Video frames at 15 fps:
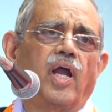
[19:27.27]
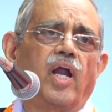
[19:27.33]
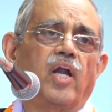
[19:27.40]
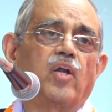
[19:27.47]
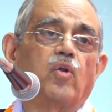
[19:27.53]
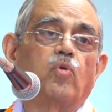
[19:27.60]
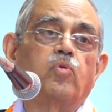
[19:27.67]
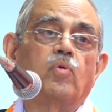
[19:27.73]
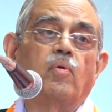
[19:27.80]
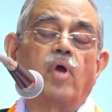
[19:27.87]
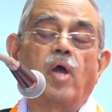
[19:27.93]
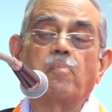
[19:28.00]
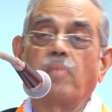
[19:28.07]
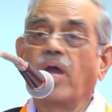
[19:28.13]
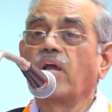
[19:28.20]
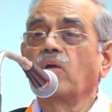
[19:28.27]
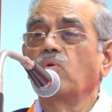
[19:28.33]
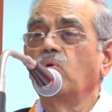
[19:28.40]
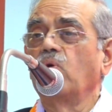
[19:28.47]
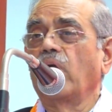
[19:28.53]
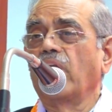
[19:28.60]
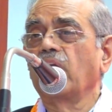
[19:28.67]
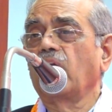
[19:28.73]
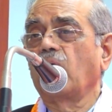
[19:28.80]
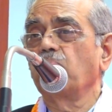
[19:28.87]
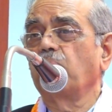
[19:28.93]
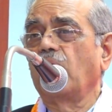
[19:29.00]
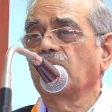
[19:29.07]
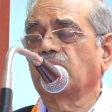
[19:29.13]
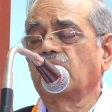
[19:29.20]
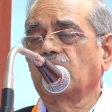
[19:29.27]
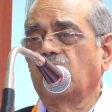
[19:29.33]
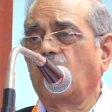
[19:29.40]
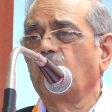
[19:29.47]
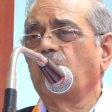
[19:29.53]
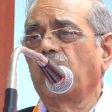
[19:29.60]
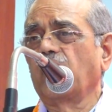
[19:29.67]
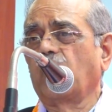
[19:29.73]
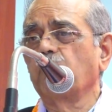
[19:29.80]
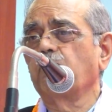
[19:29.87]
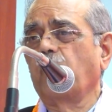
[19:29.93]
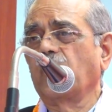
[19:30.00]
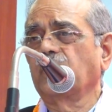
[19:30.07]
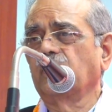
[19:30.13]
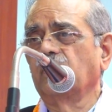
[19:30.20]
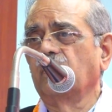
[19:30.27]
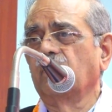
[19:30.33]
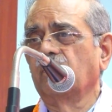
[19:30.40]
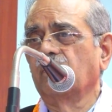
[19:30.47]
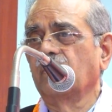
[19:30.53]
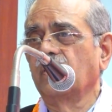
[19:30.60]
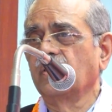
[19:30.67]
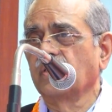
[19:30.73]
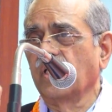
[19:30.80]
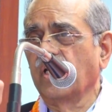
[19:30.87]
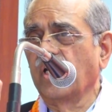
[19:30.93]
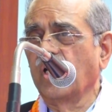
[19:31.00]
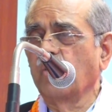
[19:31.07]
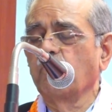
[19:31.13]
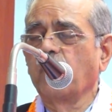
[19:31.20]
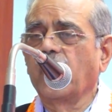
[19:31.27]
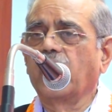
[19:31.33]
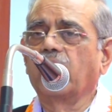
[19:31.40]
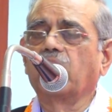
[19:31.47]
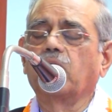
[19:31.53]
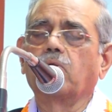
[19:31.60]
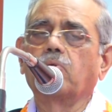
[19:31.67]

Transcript: and a man who encompasses love and compassion is a real man."